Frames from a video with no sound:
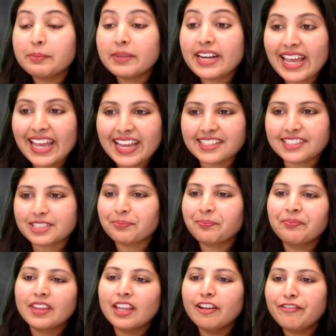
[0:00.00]
number 8.
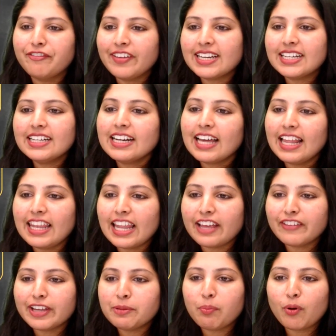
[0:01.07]
Figure
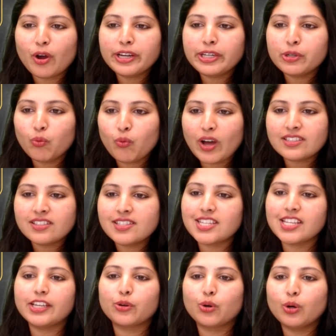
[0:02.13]

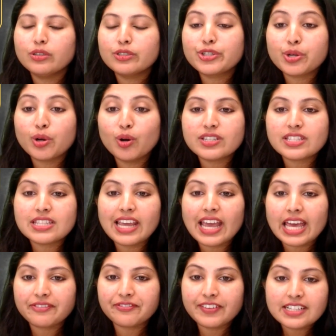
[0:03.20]
11.10 shows the
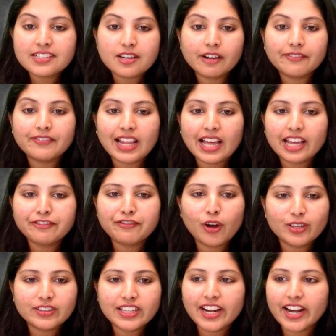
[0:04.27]
effect of life
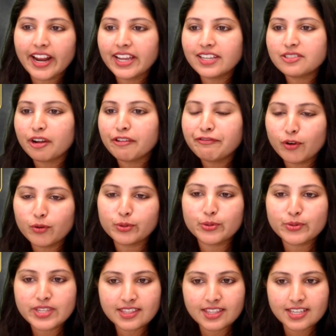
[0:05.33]
on the rate of
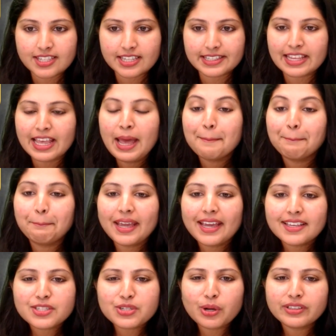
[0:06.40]
photosynthesis.
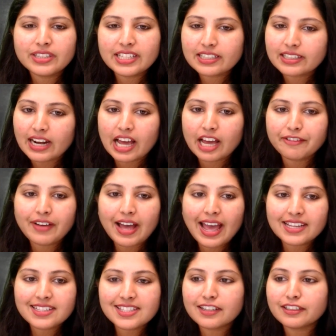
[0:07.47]
Based on the graph,
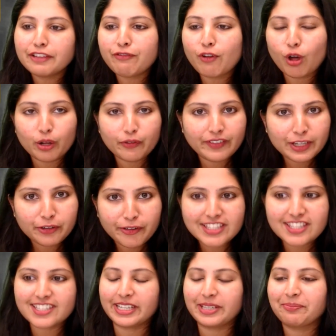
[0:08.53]
answer the following
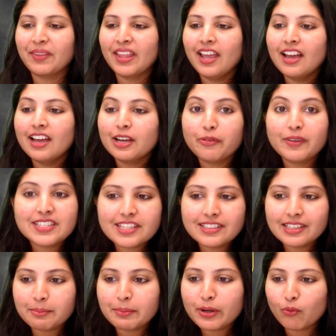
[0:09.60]
question. Question
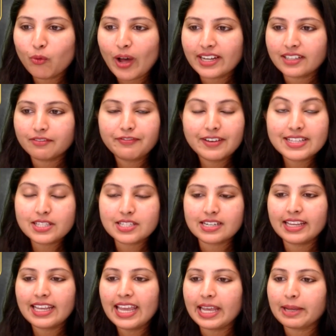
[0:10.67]
number 1. First,
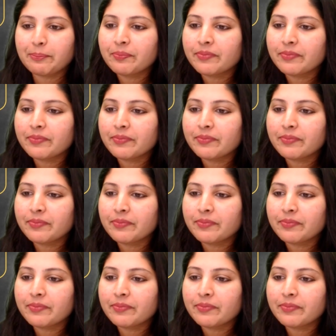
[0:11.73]
A.